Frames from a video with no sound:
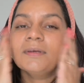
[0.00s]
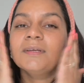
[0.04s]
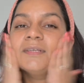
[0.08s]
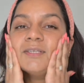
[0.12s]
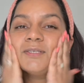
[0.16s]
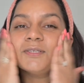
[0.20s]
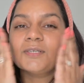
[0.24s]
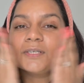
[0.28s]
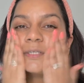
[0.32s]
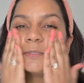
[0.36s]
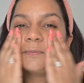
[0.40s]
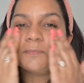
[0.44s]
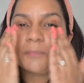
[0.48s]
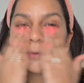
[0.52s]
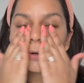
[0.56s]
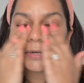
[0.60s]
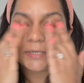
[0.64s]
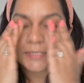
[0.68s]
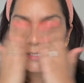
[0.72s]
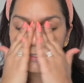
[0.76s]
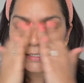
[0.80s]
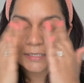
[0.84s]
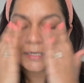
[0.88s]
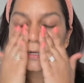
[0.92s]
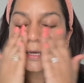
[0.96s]
and just
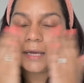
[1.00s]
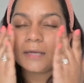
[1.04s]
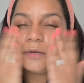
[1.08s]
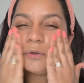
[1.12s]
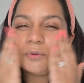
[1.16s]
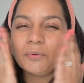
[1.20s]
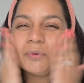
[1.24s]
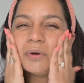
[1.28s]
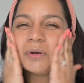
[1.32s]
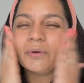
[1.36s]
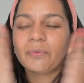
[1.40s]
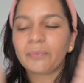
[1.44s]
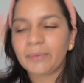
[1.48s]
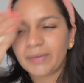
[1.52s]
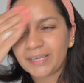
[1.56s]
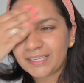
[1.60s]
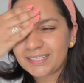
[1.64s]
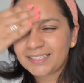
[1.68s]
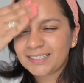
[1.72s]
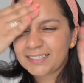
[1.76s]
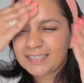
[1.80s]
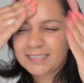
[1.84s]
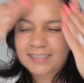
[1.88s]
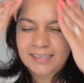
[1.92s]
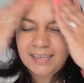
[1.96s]
press it. I don't want to
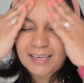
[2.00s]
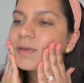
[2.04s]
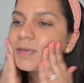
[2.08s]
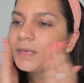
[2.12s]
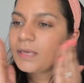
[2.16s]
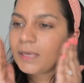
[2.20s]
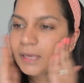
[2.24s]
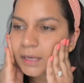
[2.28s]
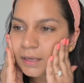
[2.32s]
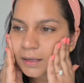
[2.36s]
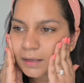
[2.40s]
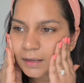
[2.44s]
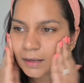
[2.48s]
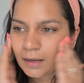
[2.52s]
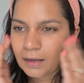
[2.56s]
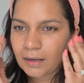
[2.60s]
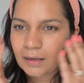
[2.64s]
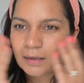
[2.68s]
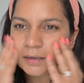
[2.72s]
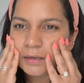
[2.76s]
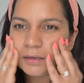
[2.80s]
waste. Yeah,